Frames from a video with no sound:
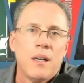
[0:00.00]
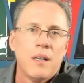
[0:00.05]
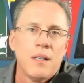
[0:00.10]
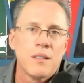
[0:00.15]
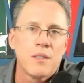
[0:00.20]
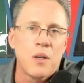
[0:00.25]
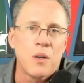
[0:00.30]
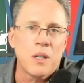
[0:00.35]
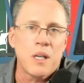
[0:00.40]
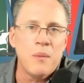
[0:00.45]

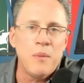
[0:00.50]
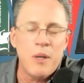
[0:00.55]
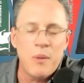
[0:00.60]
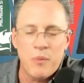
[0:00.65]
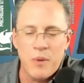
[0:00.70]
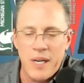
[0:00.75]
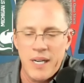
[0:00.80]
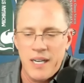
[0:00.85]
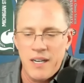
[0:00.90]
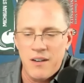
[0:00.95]
It's all coming up
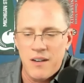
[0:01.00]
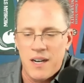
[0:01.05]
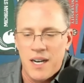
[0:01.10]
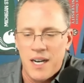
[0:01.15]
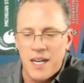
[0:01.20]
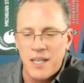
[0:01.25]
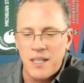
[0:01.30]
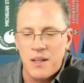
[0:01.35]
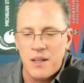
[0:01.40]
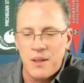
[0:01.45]
right here
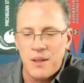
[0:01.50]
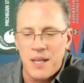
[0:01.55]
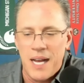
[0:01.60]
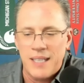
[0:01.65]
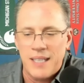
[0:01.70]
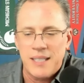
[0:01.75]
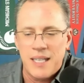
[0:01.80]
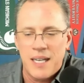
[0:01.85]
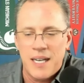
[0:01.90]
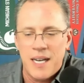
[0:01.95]
on
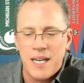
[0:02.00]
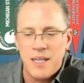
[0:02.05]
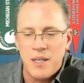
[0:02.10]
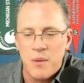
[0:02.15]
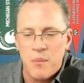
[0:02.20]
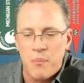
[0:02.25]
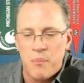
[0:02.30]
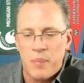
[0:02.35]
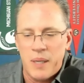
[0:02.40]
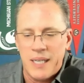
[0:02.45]
Locked On
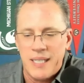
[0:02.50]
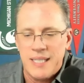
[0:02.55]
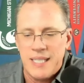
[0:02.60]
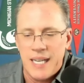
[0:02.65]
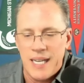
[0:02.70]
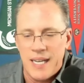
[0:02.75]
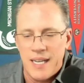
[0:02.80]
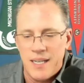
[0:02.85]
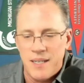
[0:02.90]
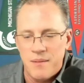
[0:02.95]
Big
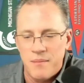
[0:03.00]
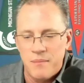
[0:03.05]
Ten.